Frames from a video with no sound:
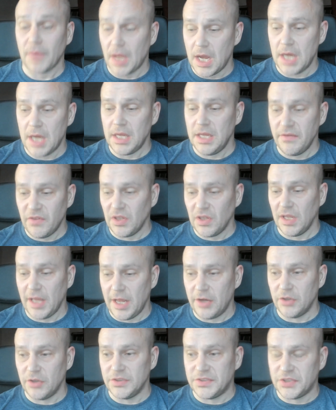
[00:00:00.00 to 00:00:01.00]
and even
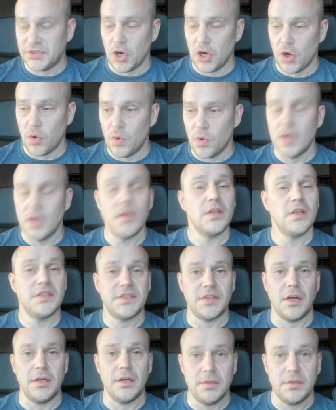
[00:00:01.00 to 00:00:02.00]
later so
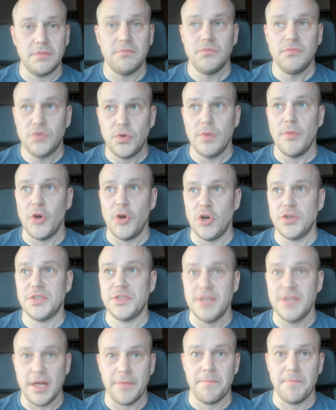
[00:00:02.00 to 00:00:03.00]
started to emerge
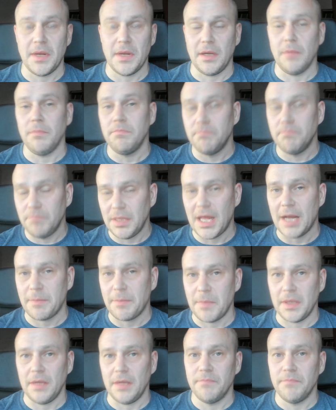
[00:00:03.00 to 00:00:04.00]
death metal, black
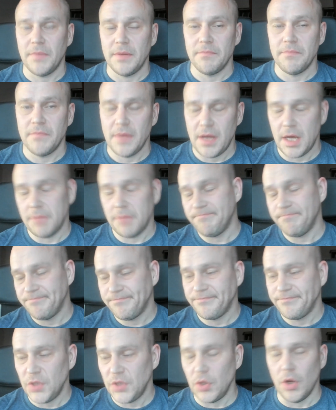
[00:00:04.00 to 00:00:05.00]
metal, and
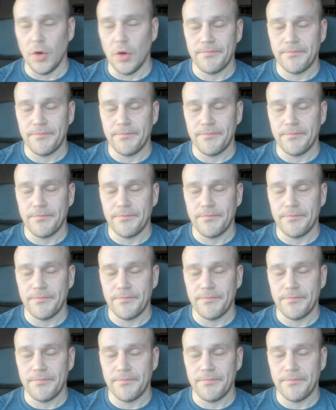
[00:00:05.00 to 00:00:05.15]
you know,